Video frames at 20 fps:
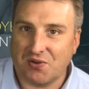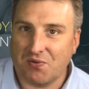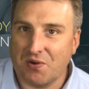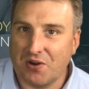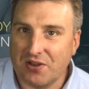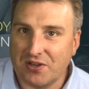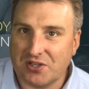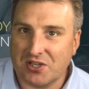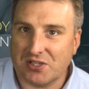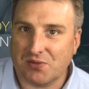You
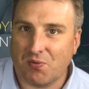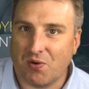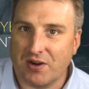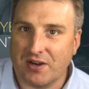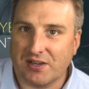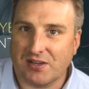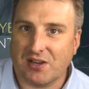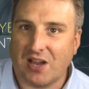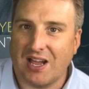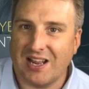really just
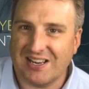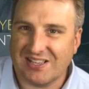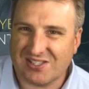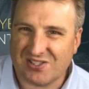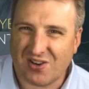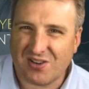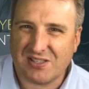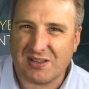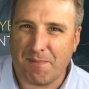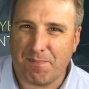wanna kind of
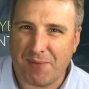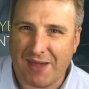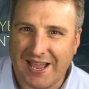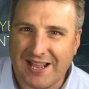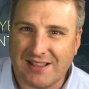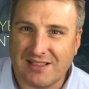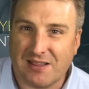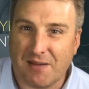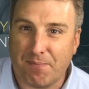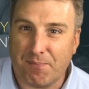start to
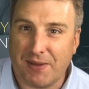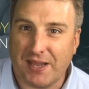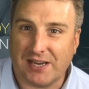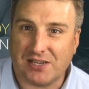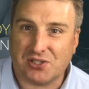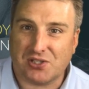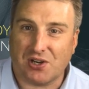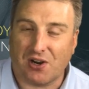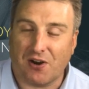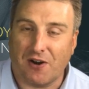paint the
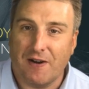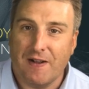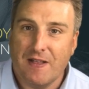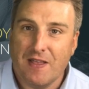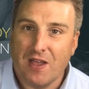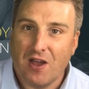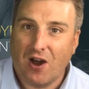picture